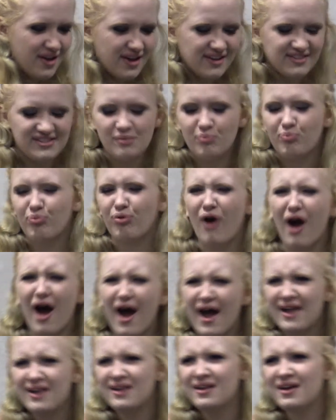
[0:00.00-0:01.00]
Isn't
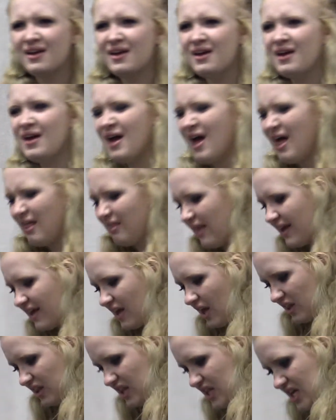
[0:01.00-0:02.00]
pride like
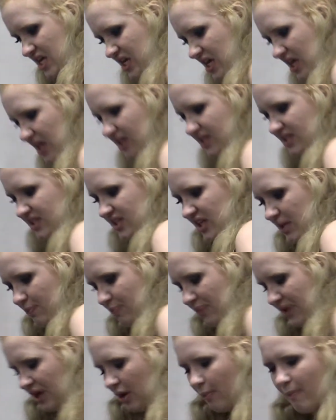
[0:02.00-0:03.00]
a leaking,
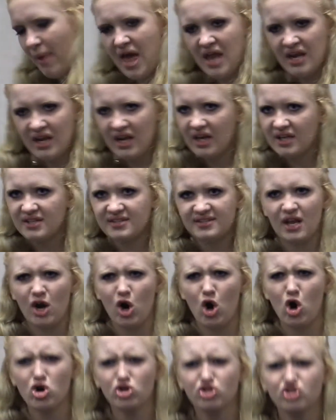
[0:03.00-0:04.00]
seeping appendix
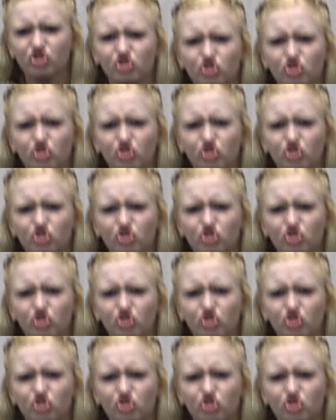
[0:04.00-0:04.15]
that hurts